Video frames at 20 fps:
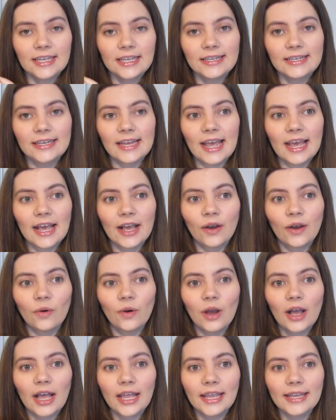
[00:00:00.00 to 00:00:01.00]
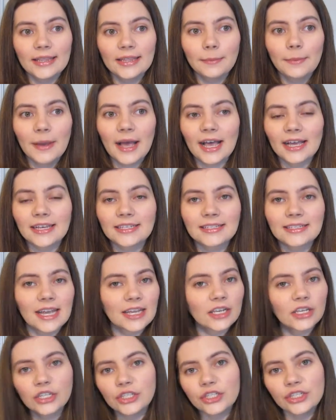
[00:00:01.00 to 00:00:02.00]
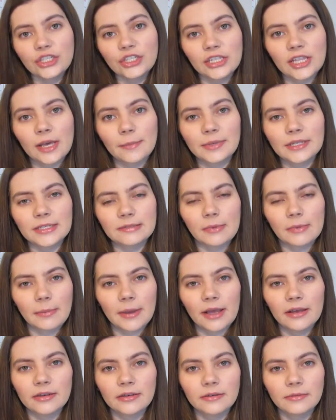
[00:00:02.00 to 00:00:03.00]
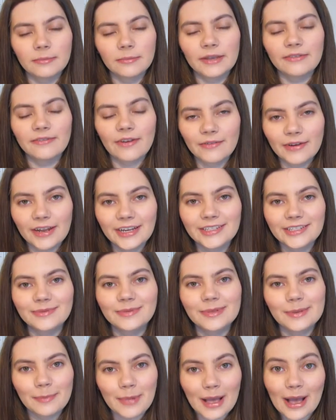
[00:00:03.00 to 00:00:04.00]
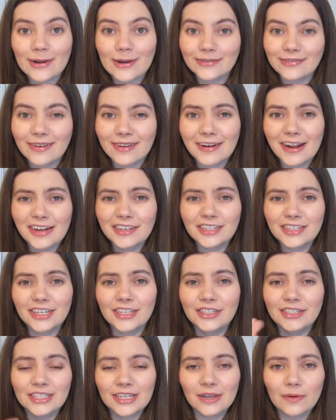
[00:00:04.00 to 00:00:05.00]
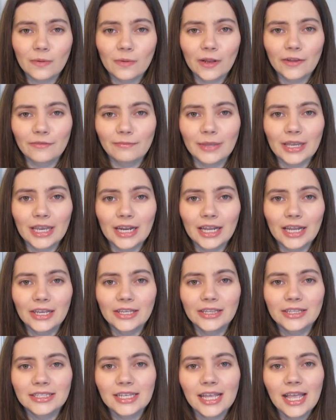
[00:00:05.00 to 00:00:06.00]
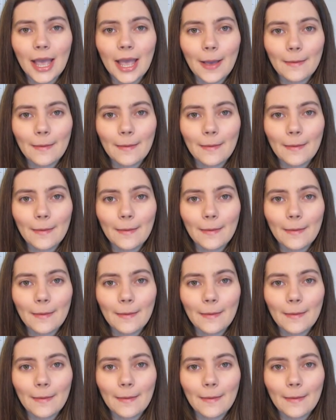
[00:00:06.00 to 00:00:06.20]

Now, in the past, I couldn't do that because my foundation was a powder foundation and it used to get all over my clothes.